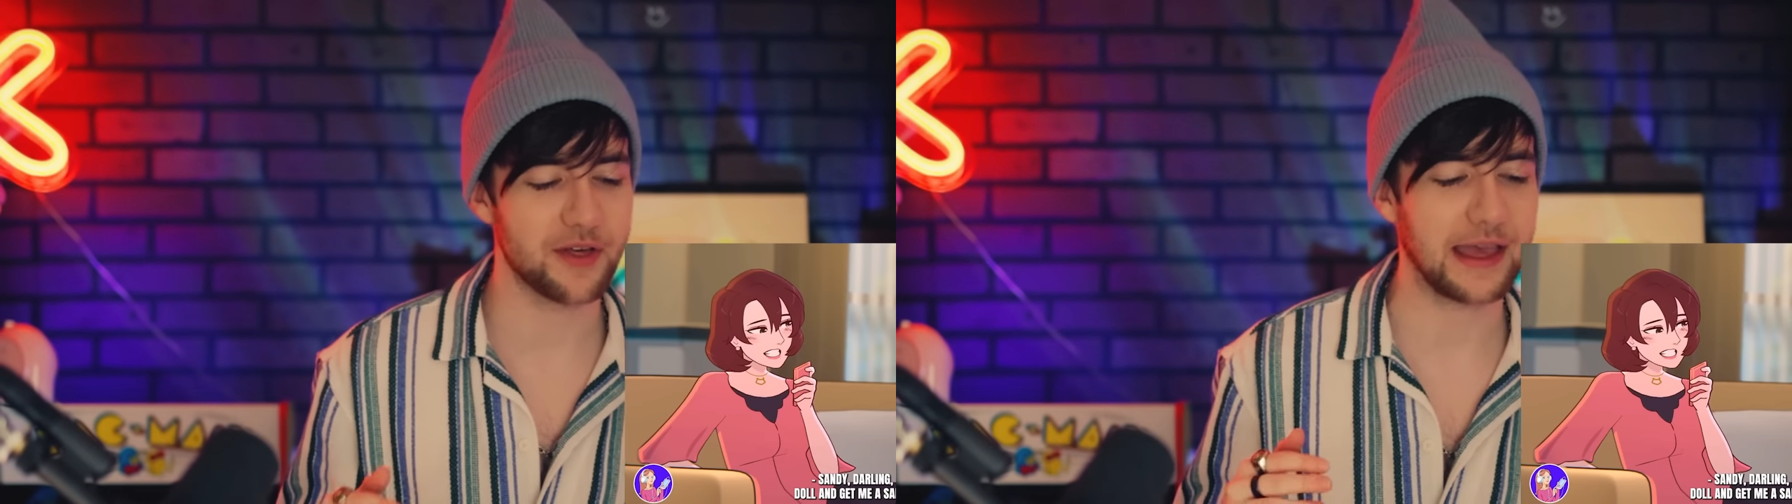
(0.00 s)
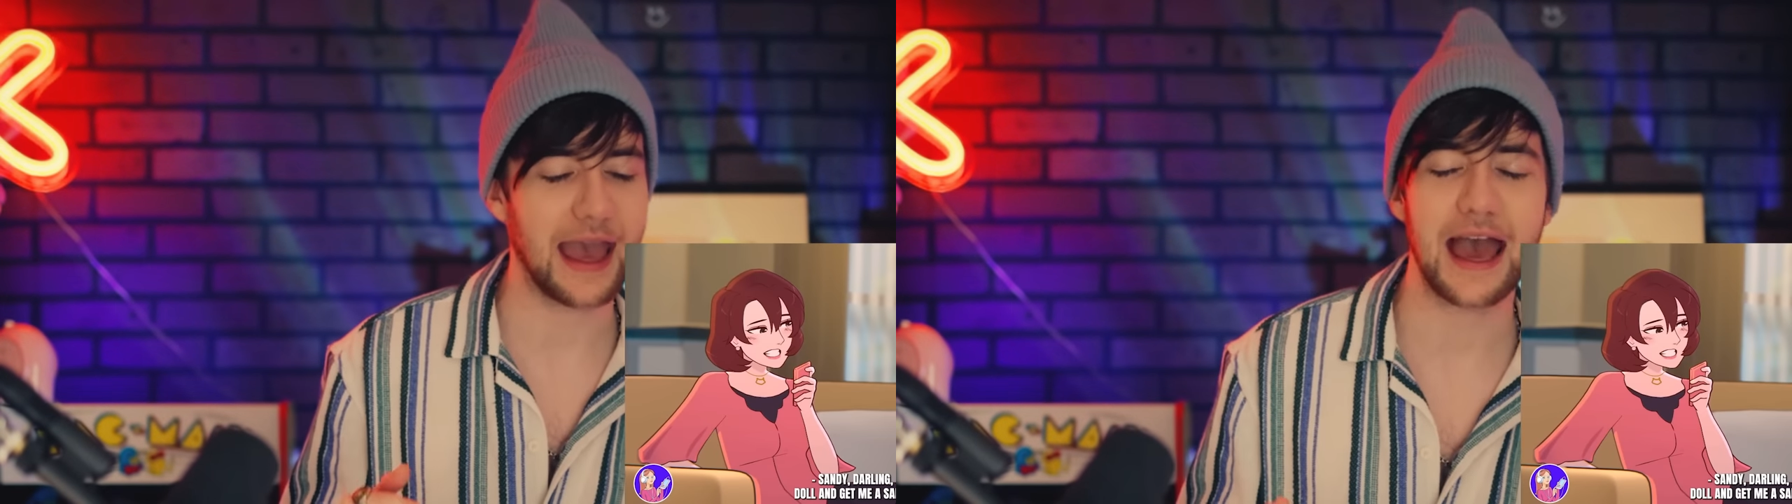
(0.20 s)

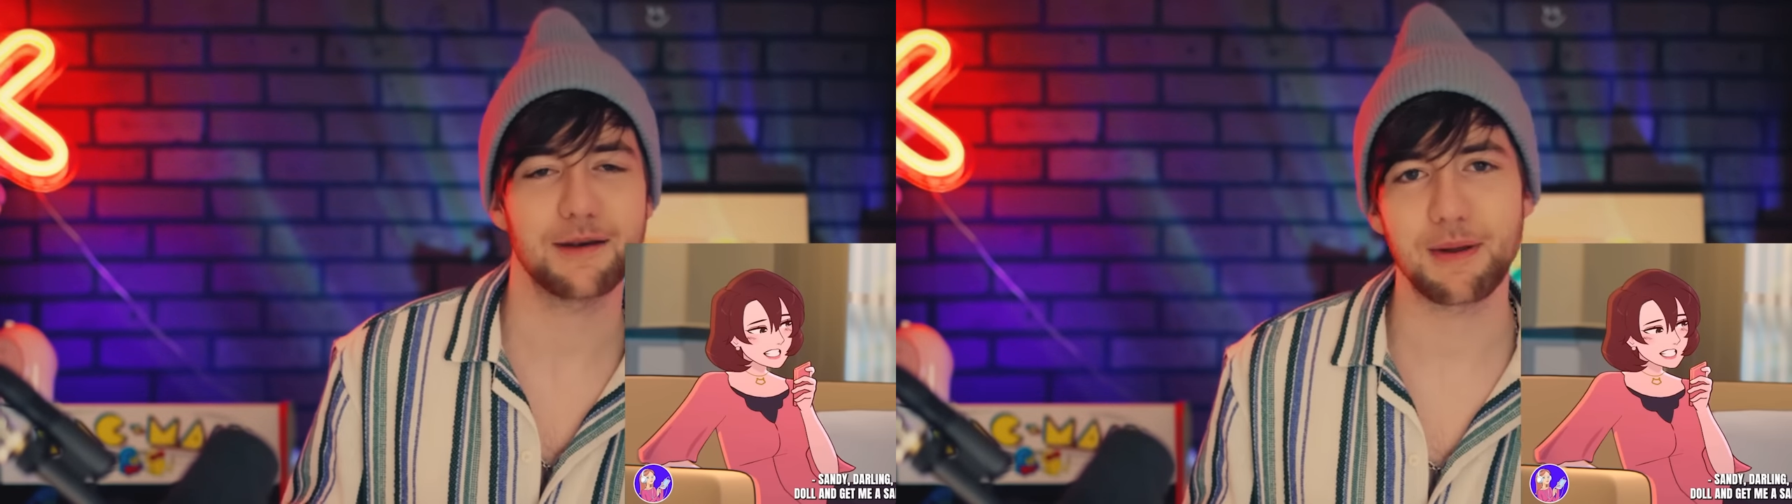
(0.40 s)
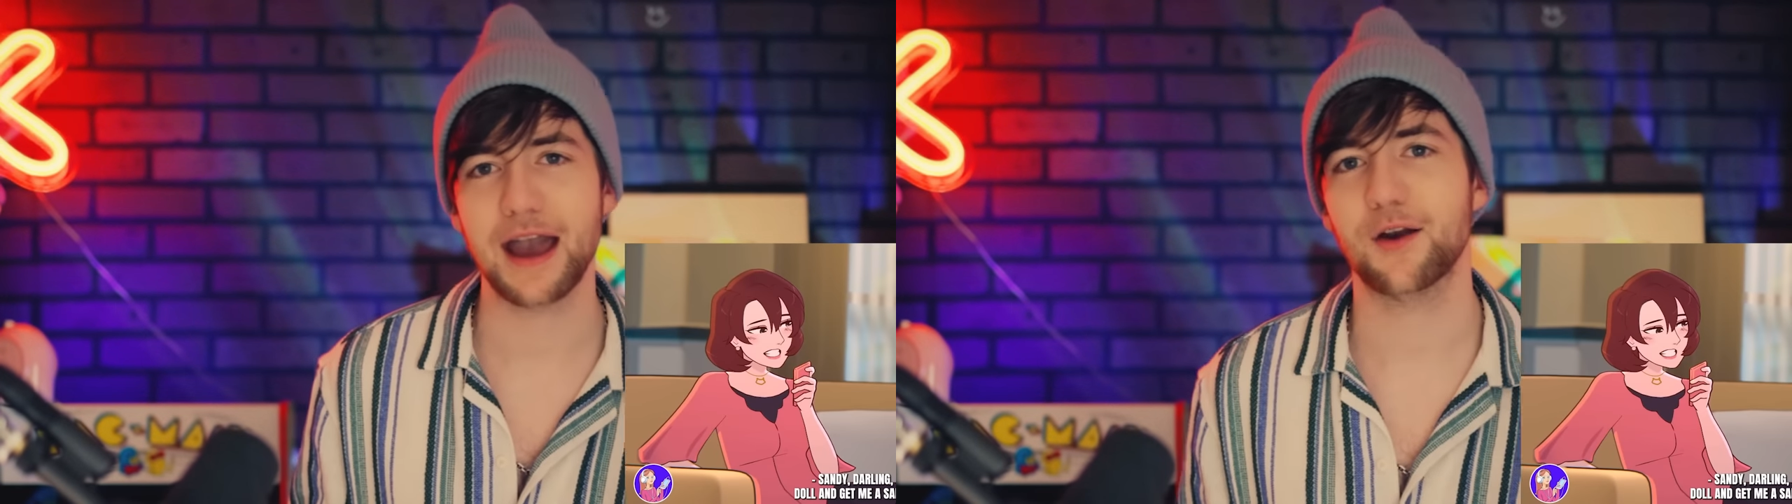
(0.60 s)
the
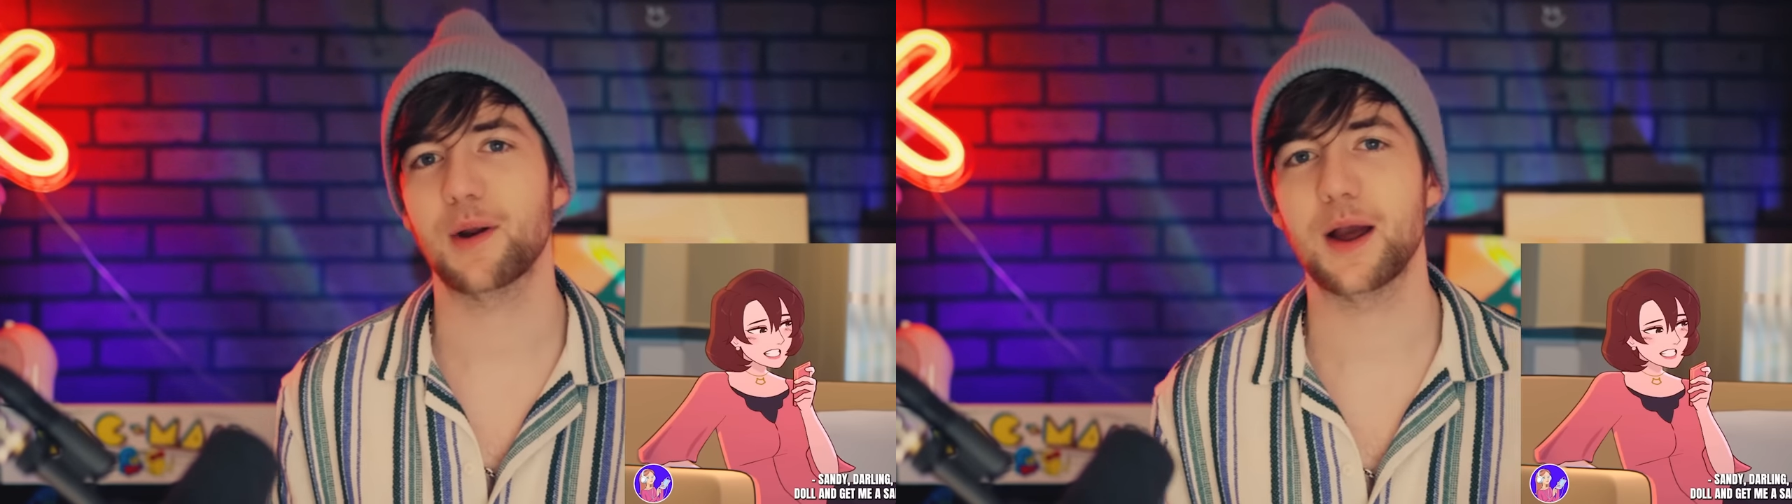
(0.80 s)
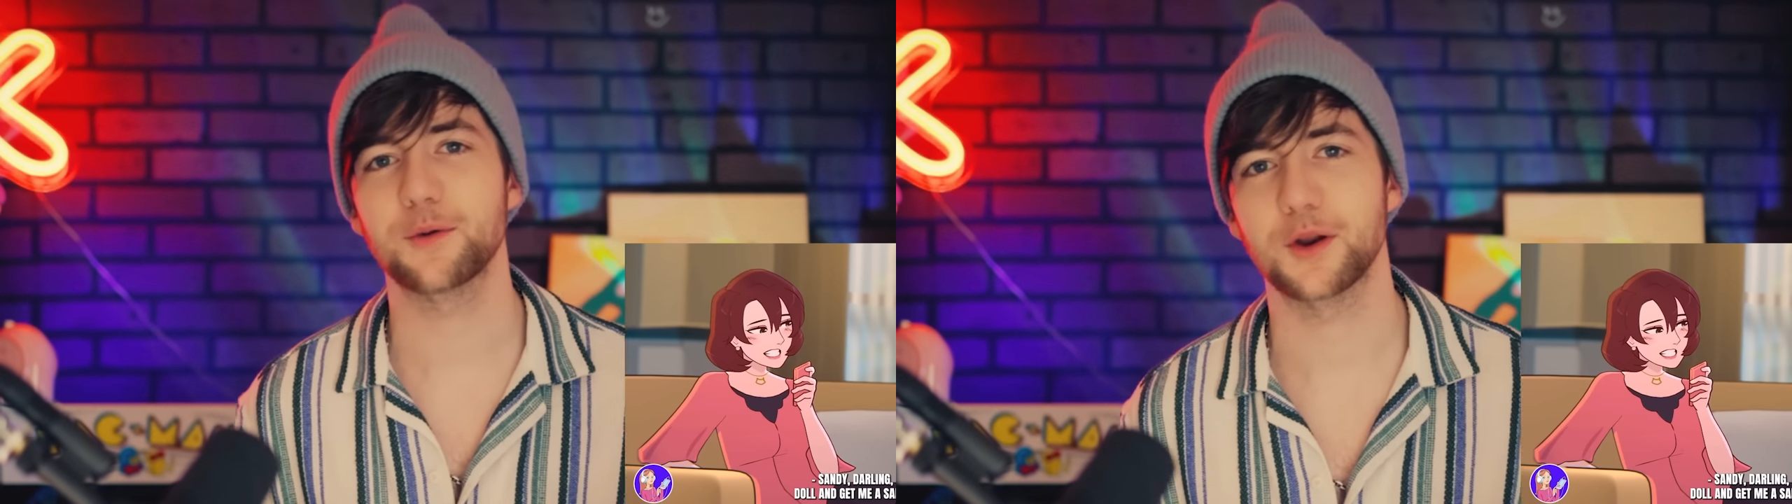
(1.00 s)
cat
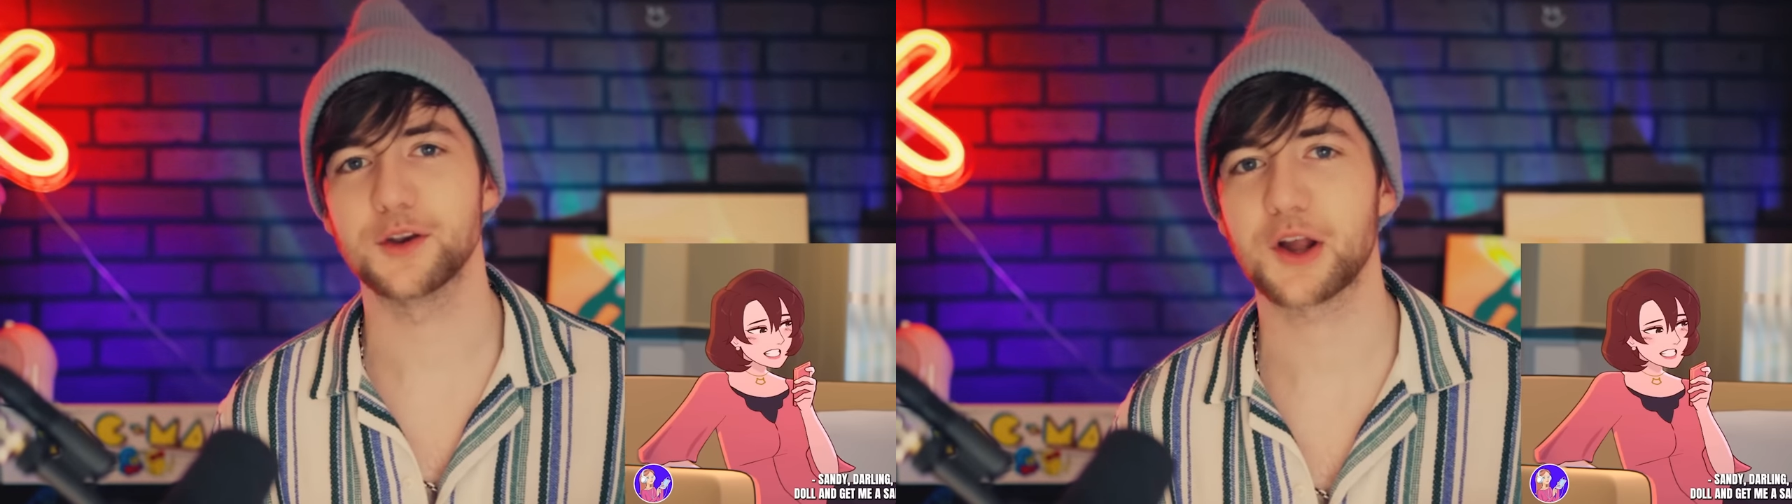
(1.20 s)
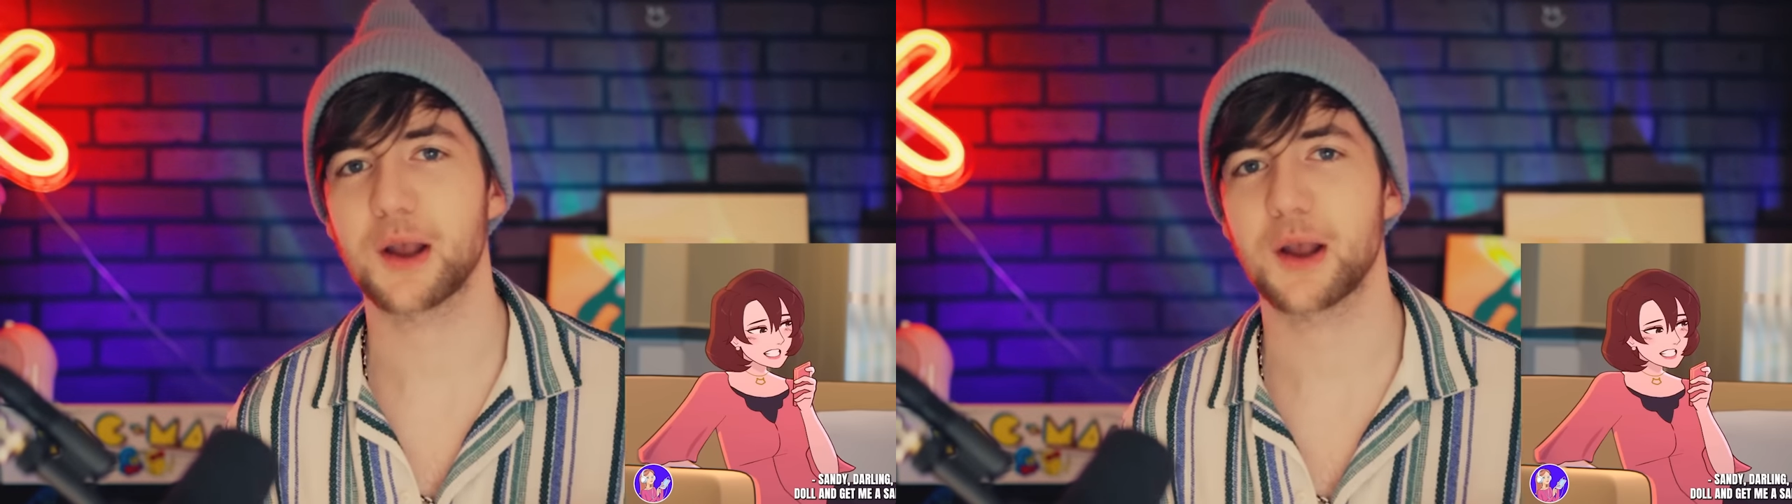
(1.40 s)
background on your